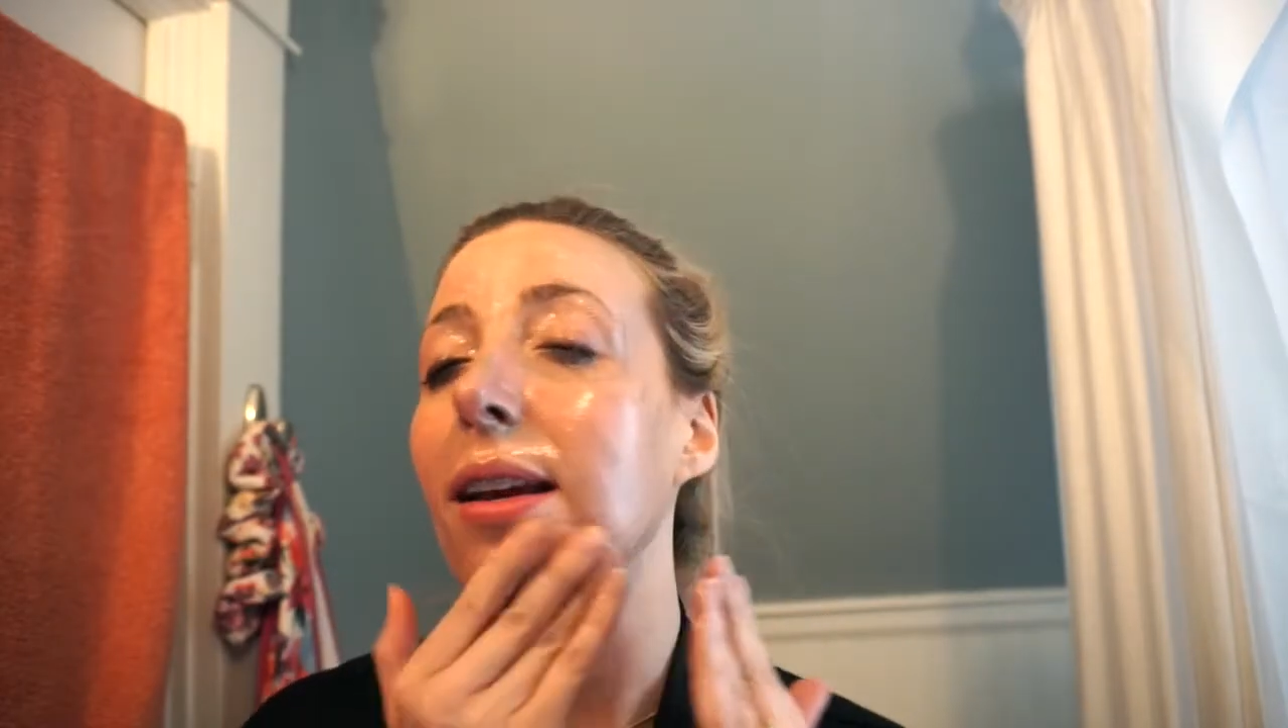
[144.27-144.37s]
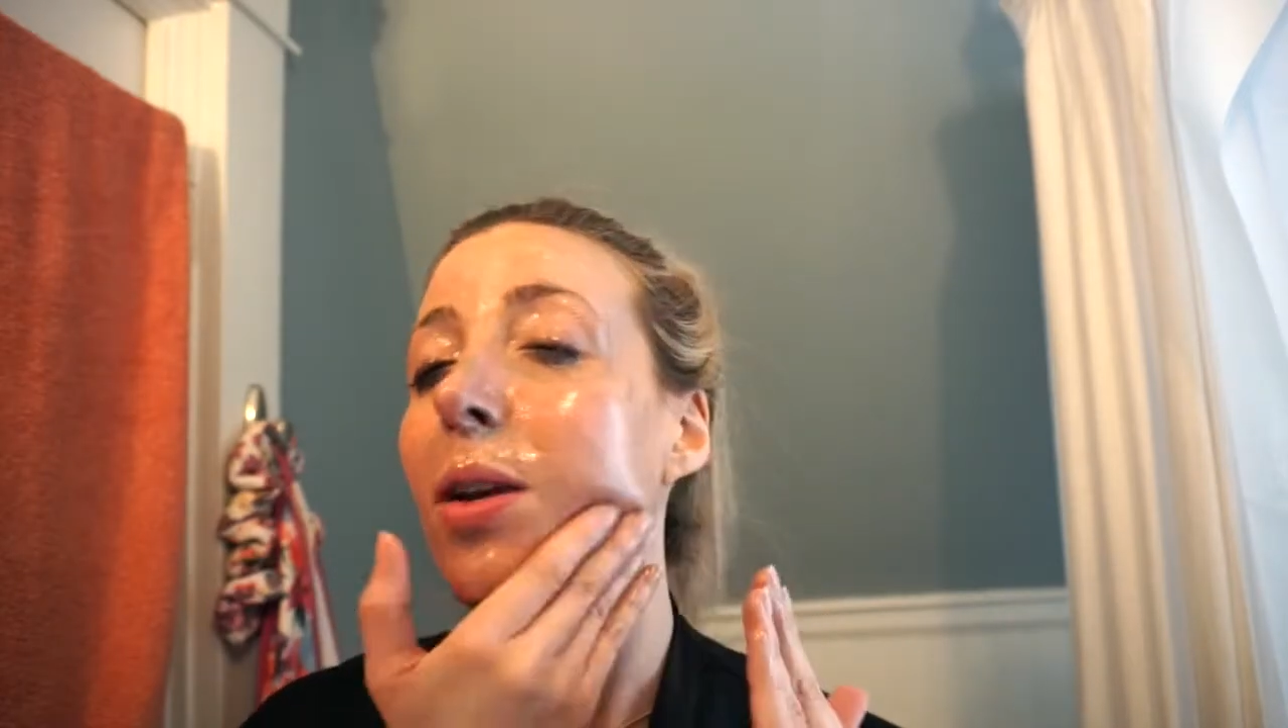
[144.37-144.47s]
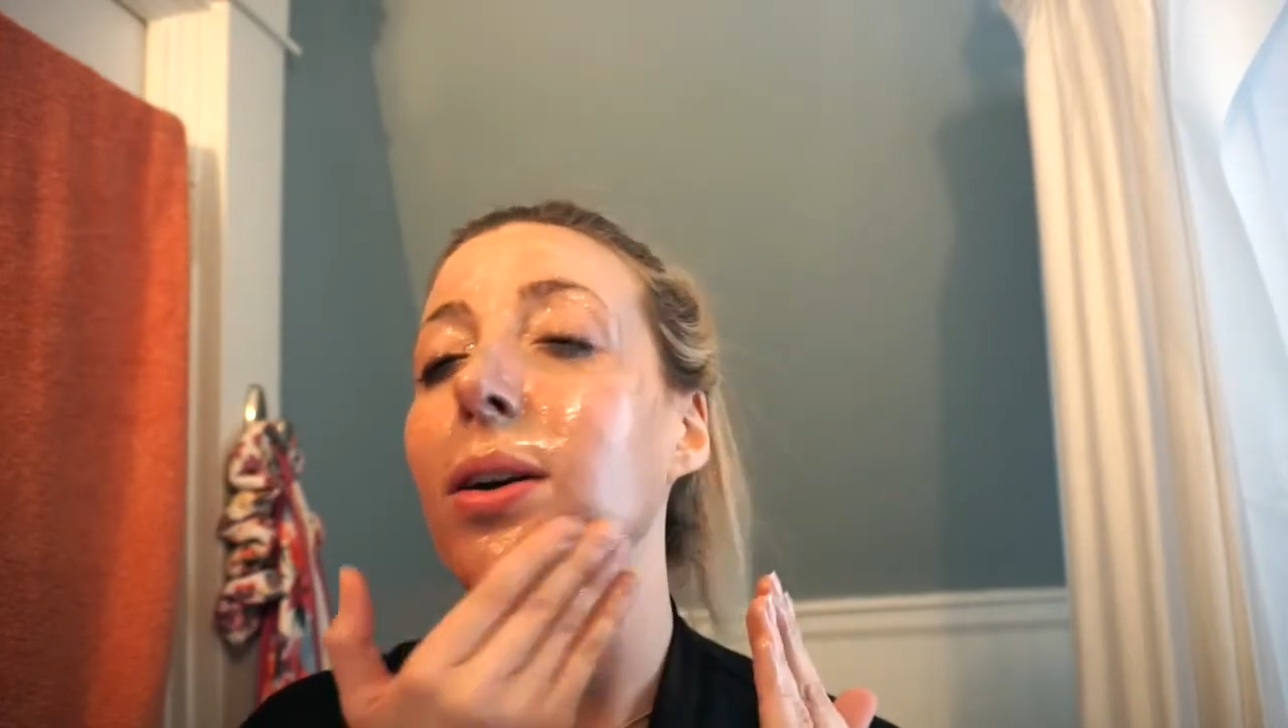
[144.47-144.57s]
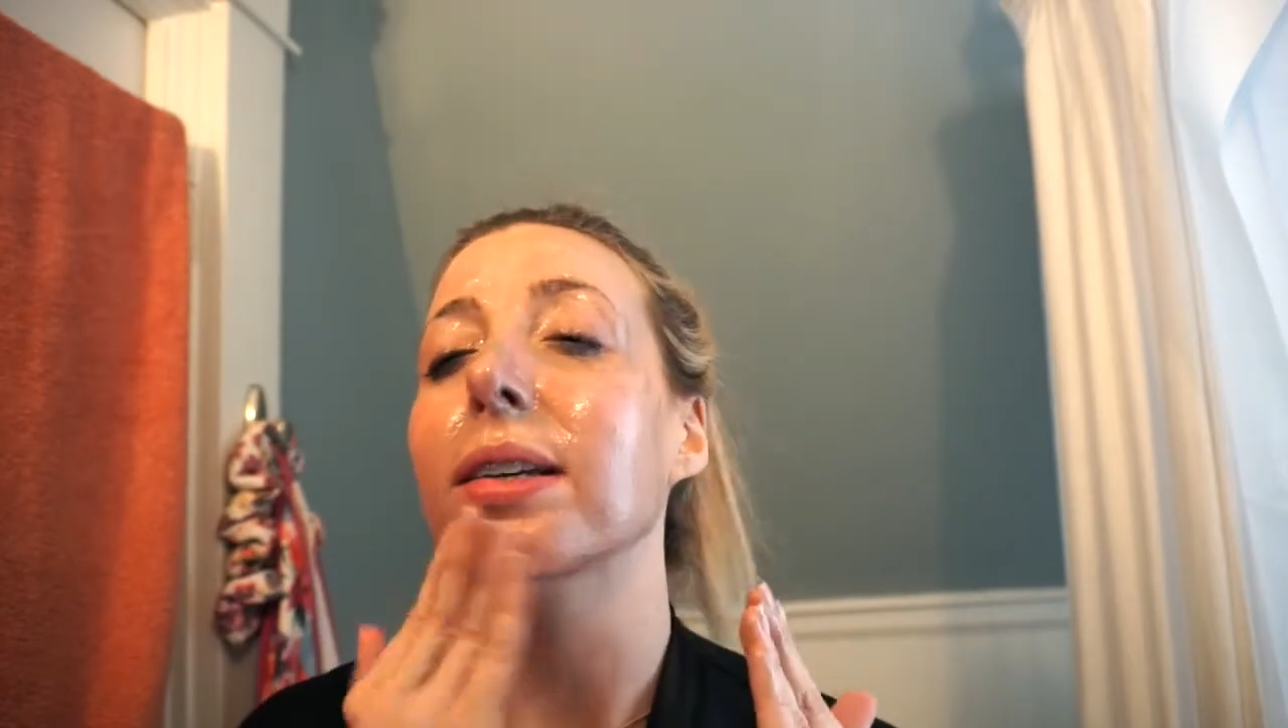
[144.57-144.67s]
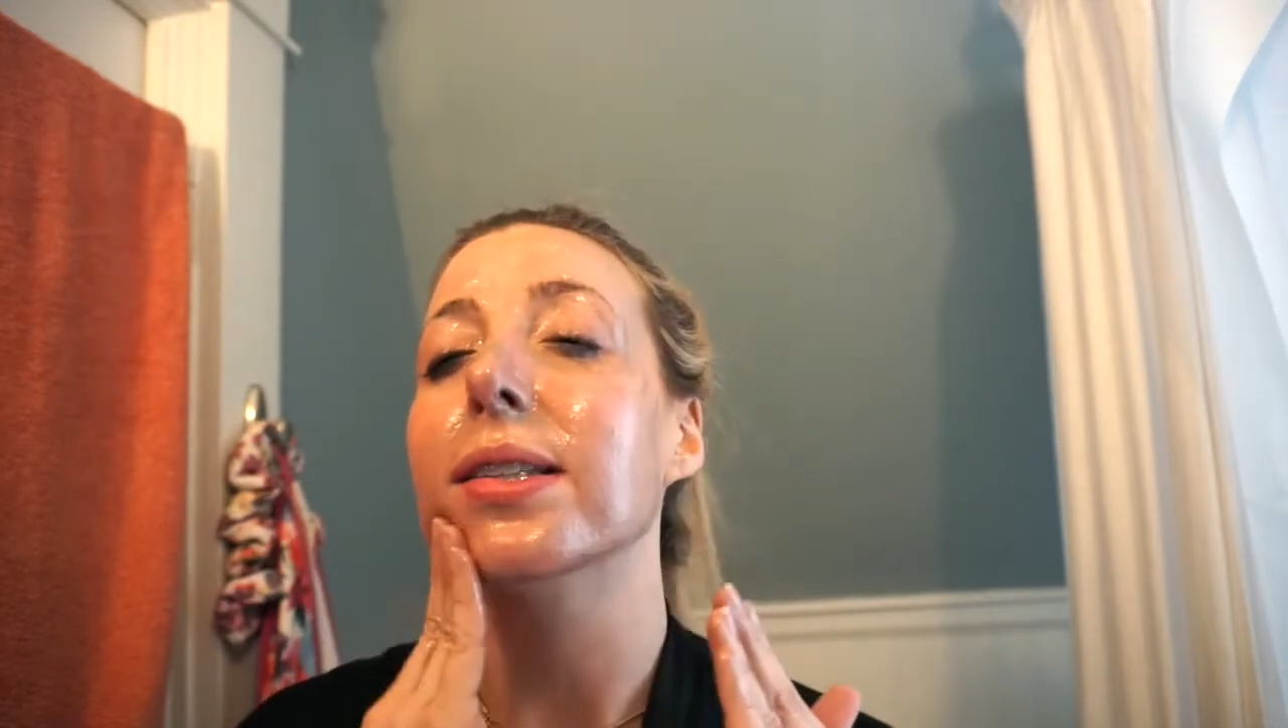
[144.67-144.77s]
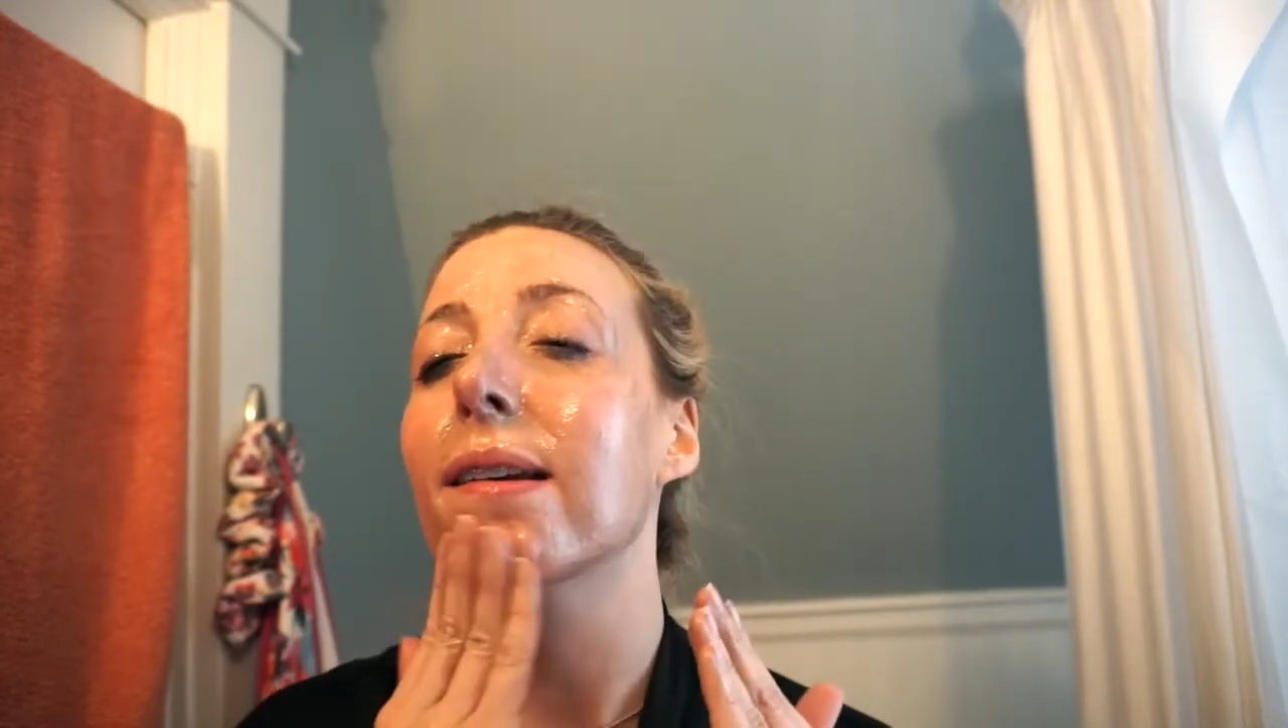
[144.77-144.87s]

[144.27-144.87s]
anyways.